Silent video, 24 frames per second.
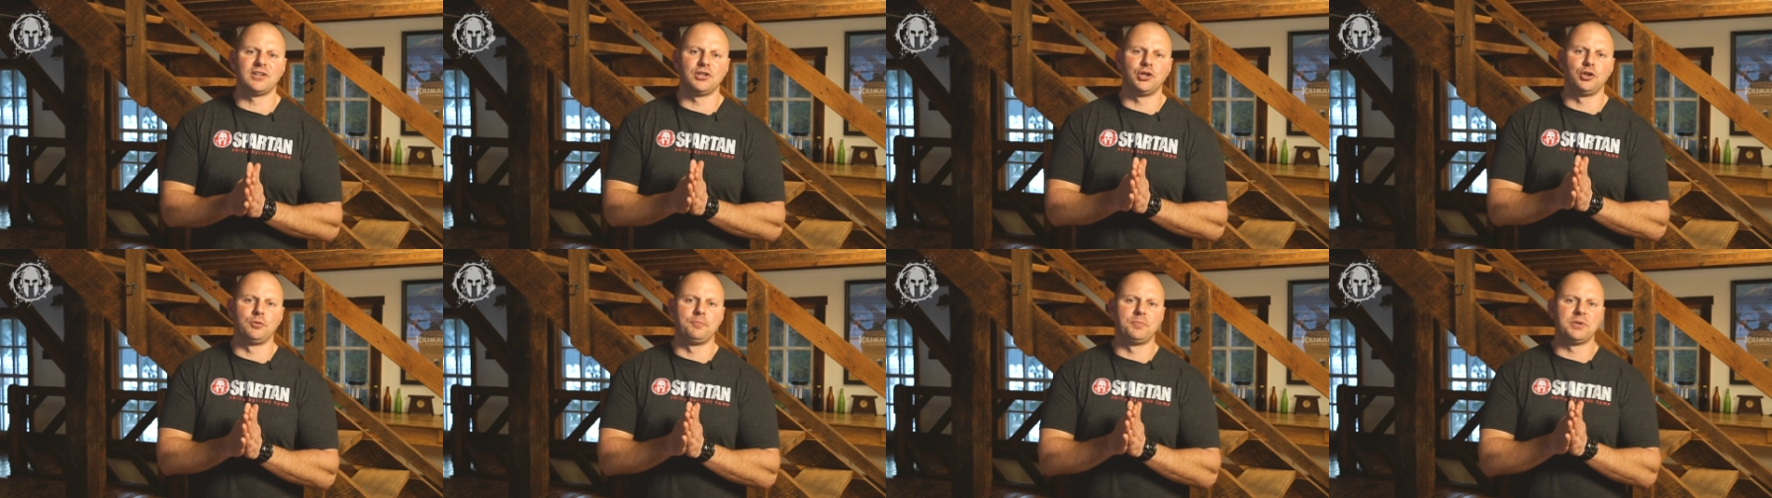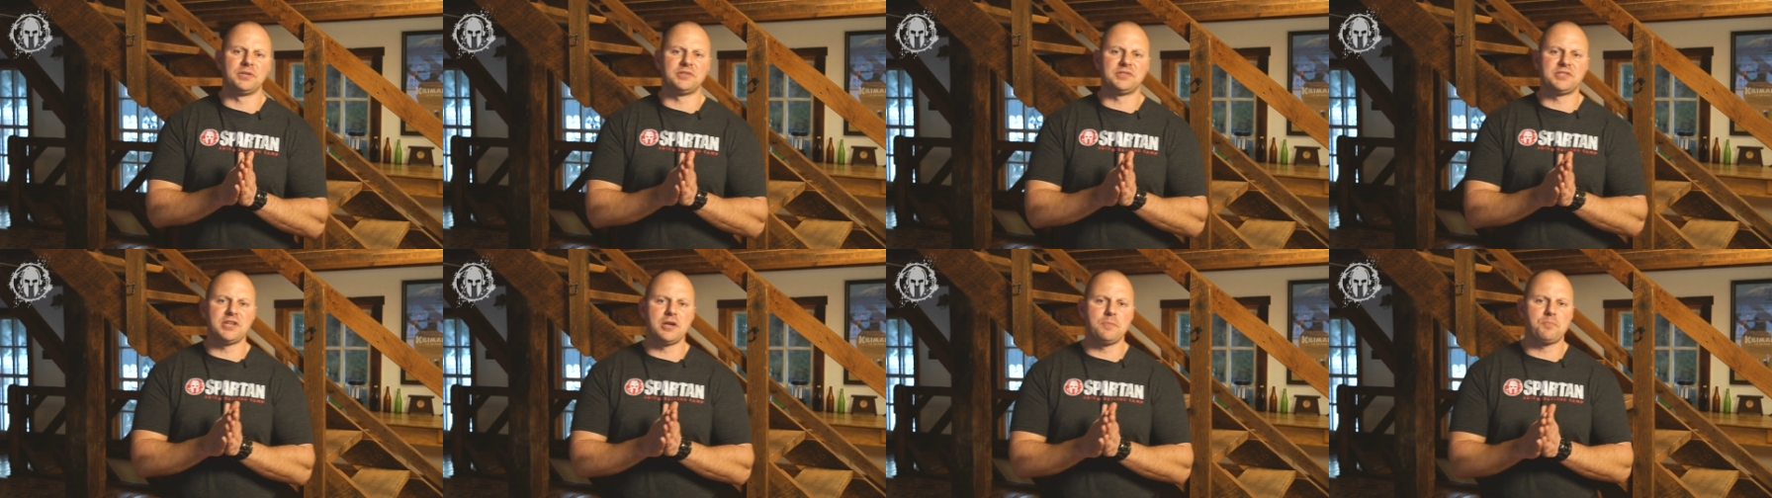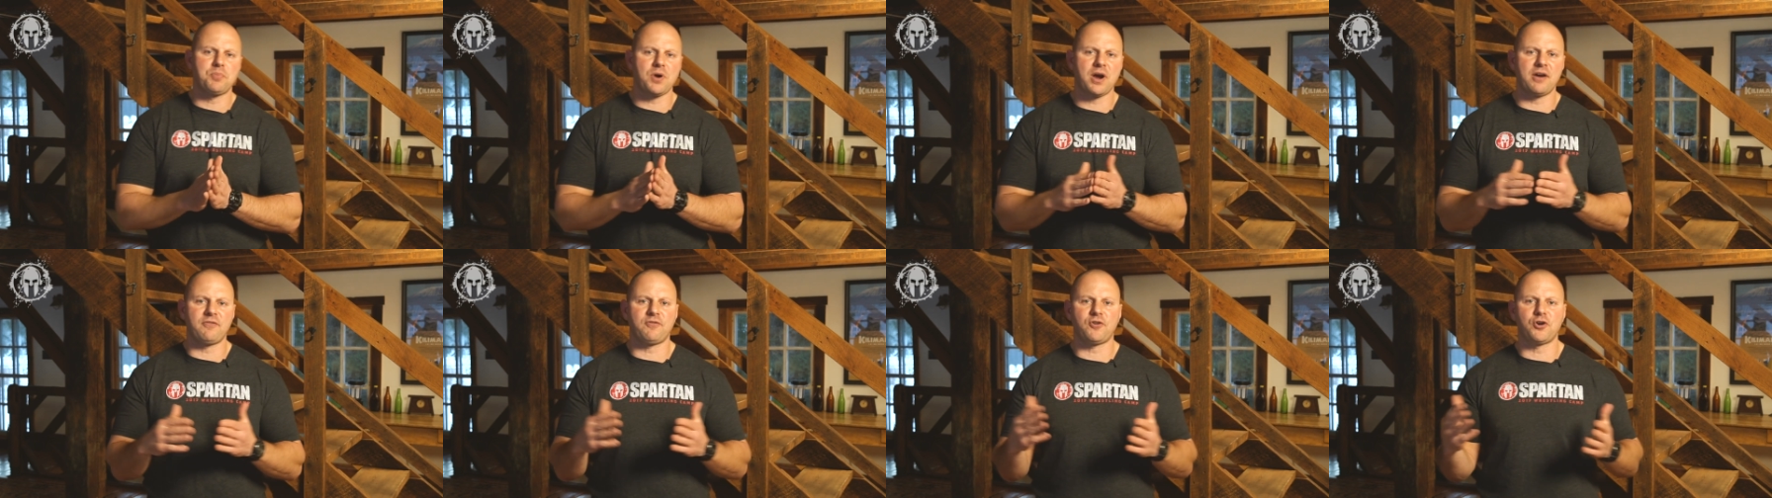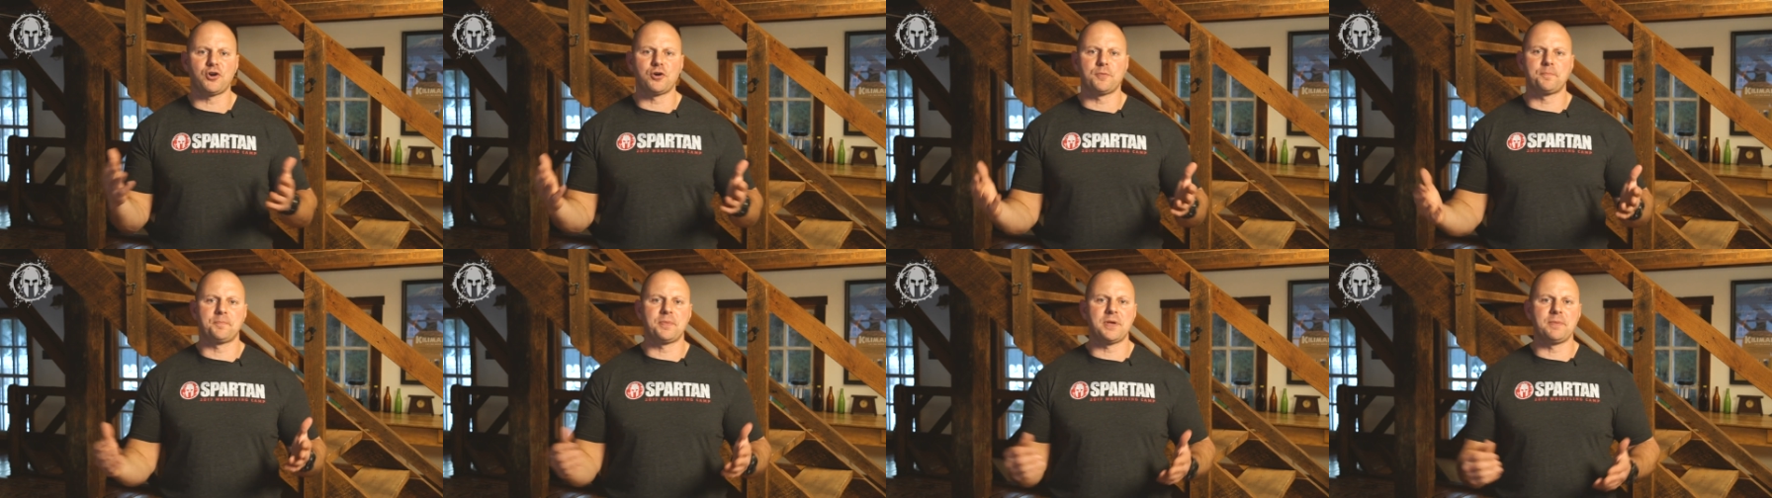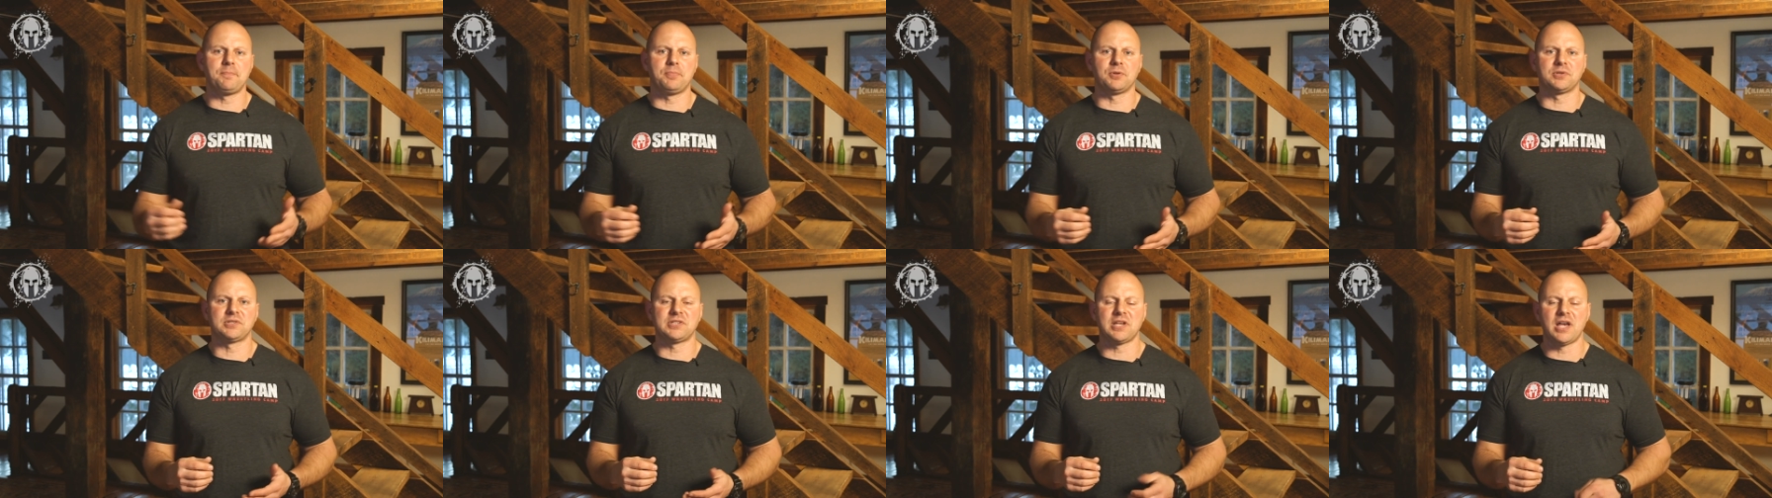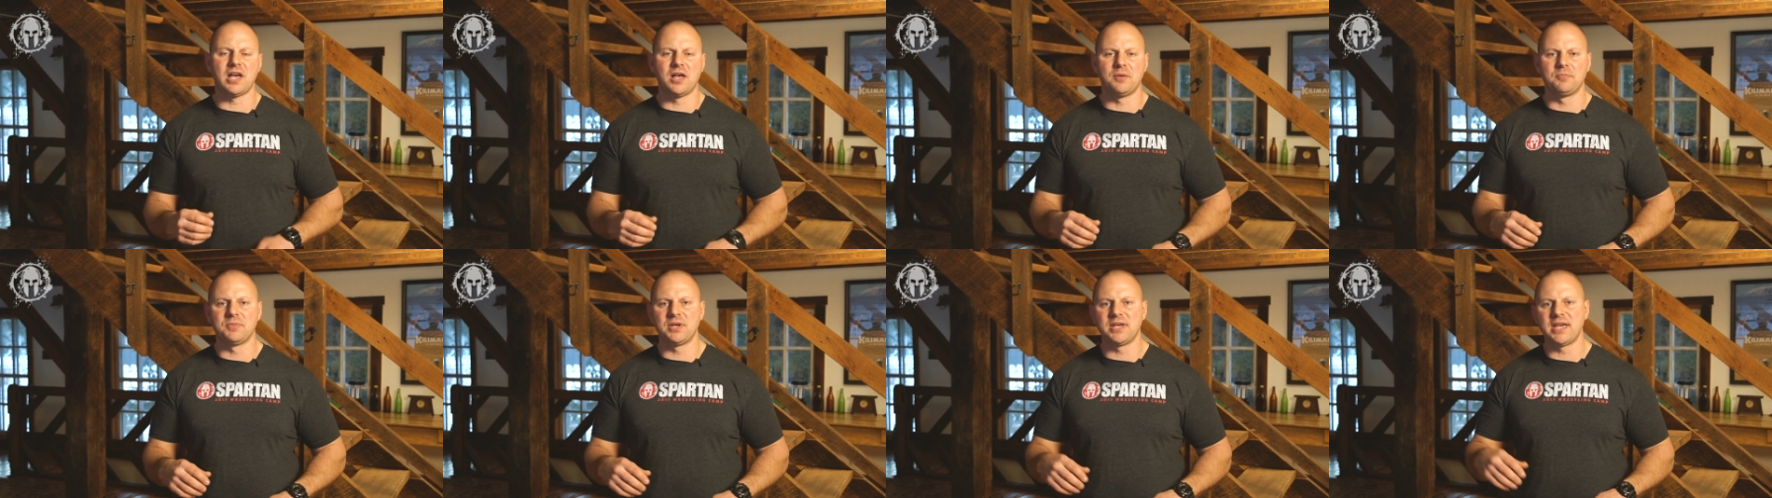little bit deeper, I've heard people
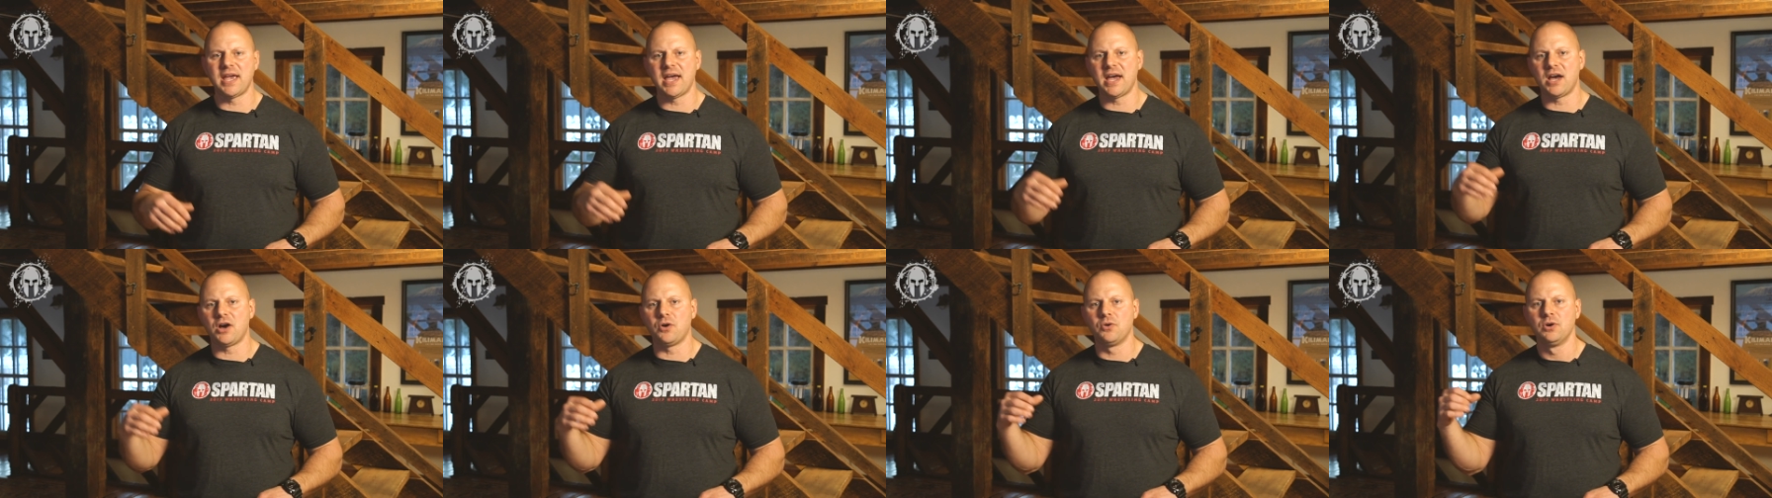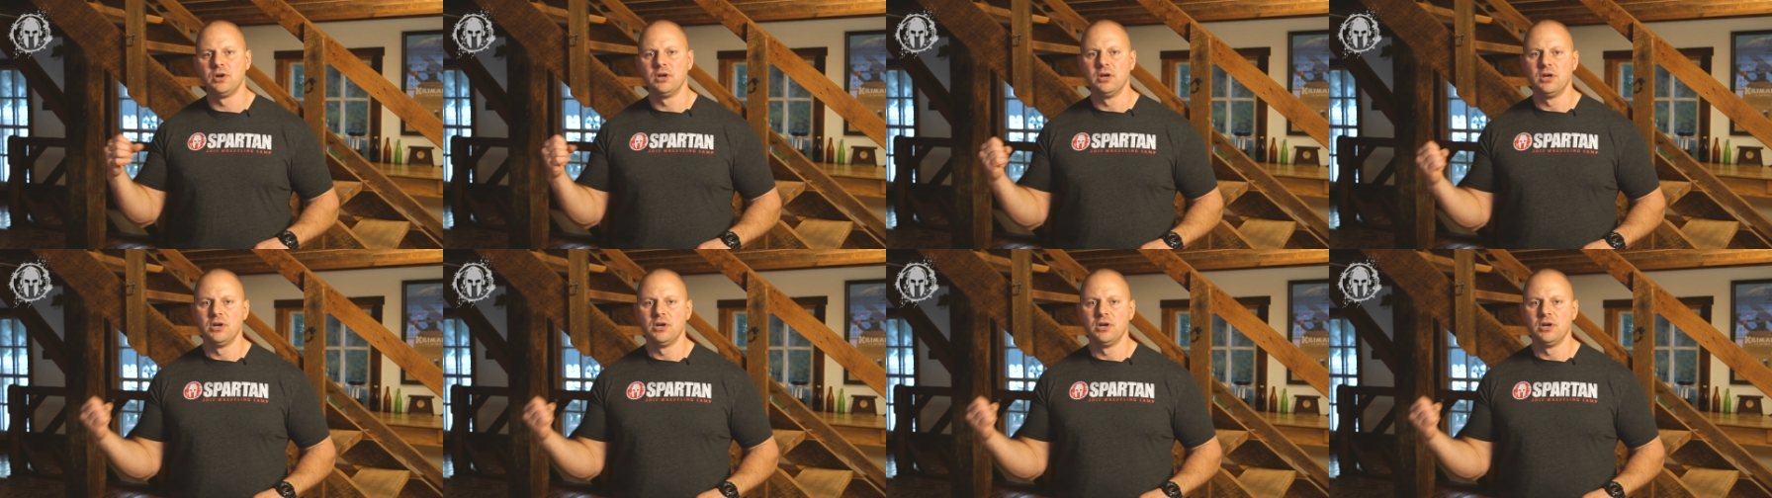tell me how